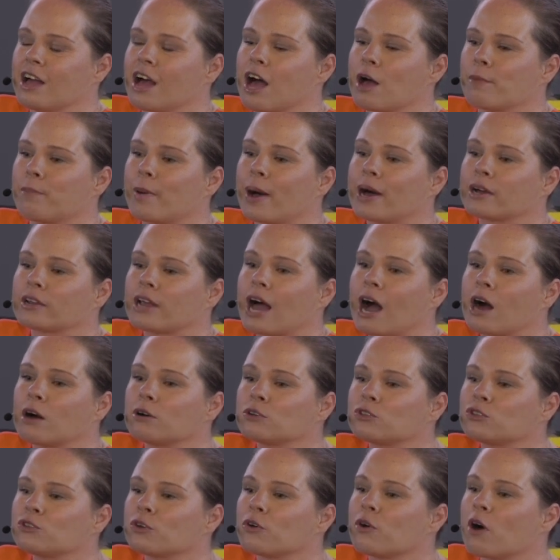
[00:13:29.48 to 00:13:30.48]
about how
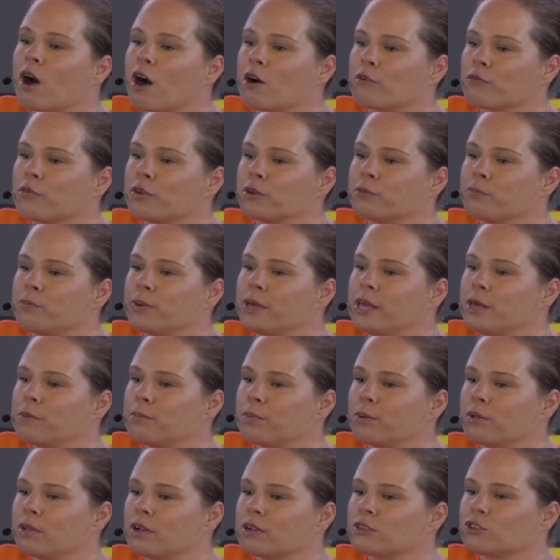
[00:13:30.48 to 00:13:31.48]
so often
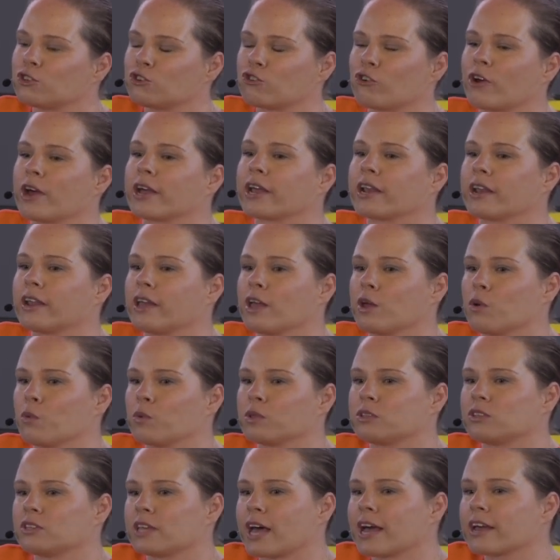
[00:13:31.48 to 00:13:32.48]
people are struggling
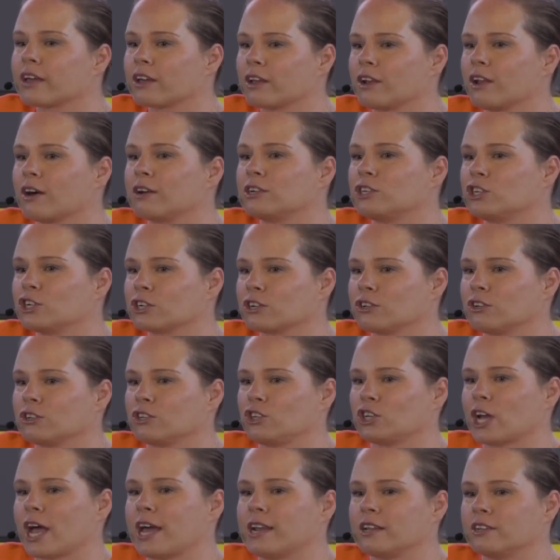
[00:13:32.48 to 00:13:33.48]
with psychological
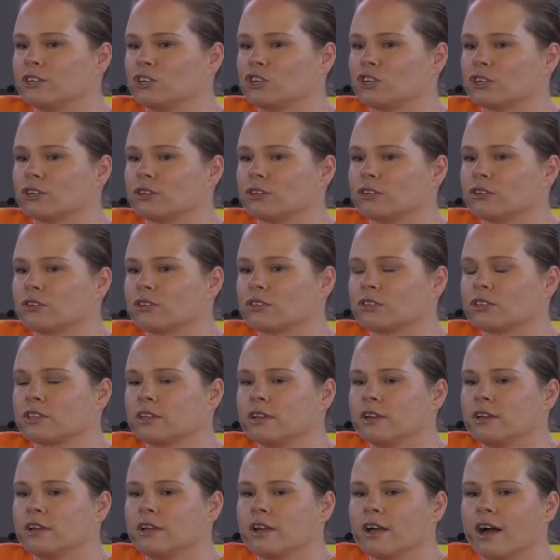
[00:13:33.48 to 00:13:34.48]
challenges.
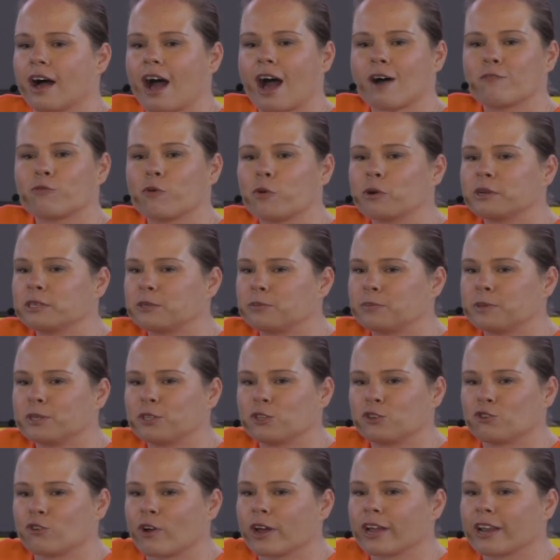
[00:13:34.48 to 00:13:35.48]
I've always been
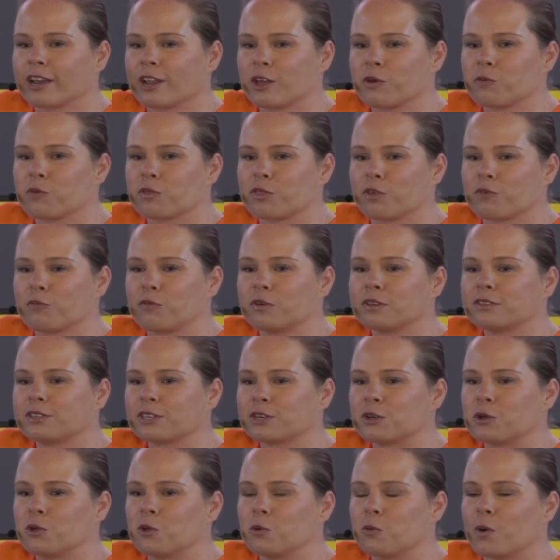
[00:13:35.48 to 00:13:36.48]
struggling with the
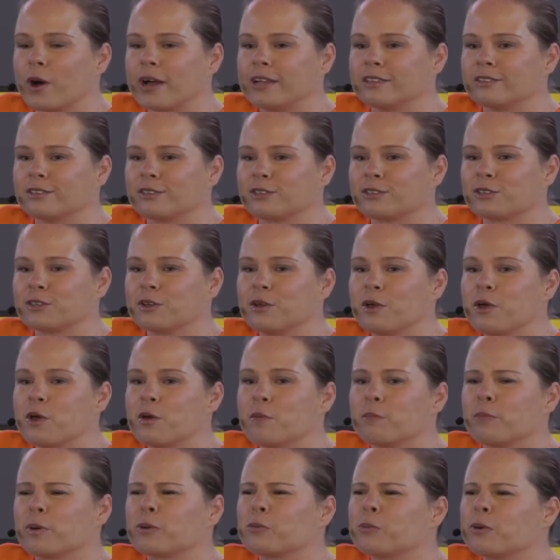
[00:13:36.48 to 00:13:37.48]
physical ones,
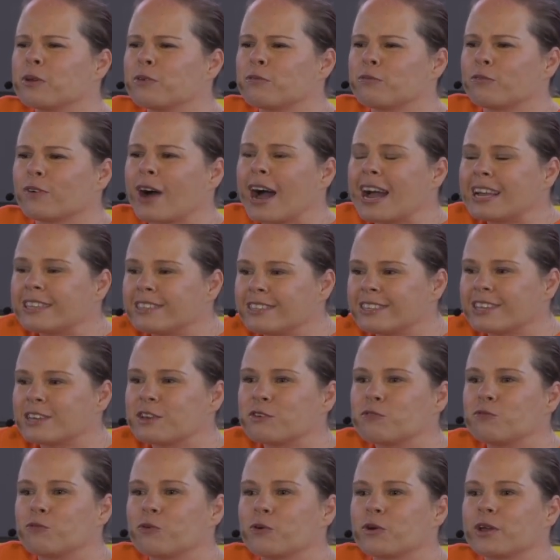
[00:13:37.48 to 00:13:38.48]
but we're
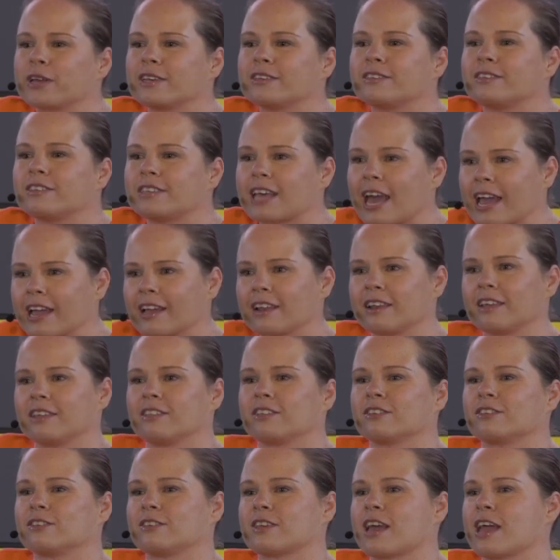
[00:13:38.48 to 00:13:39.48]
fighting for exactly
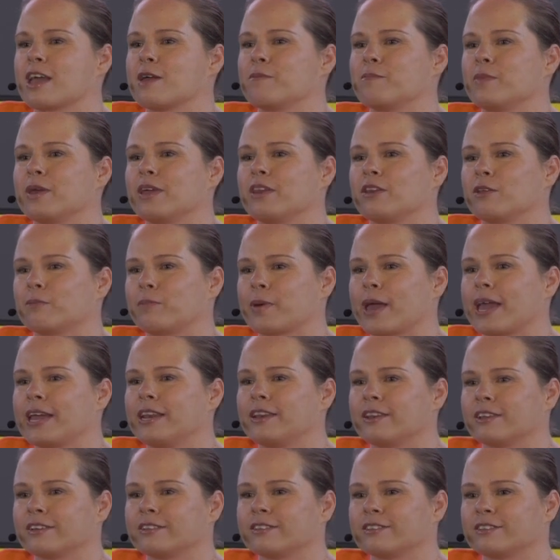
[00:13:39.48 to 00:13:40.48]
the same
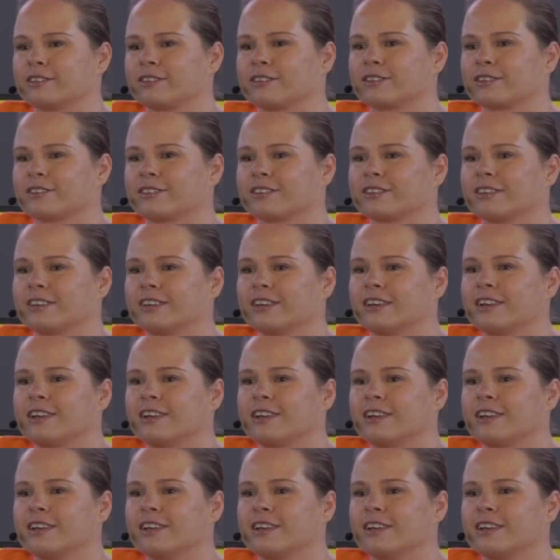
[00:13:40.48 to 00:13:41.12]
independence.